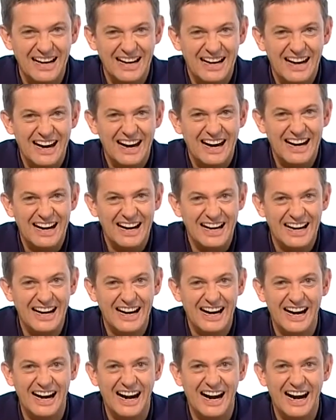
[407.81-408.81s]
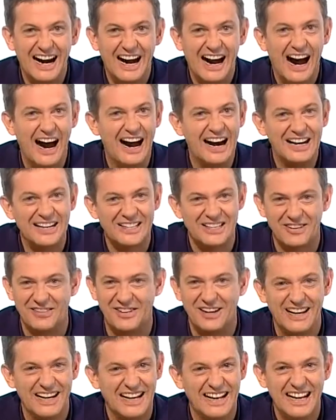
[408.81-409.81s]
to follow you around the house trying to
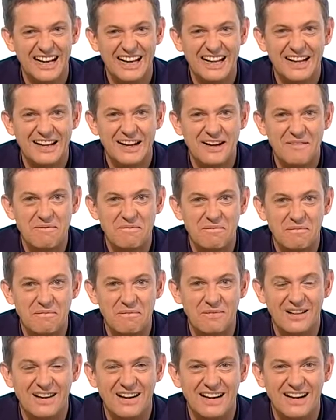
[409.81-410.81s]
find out what you're doing?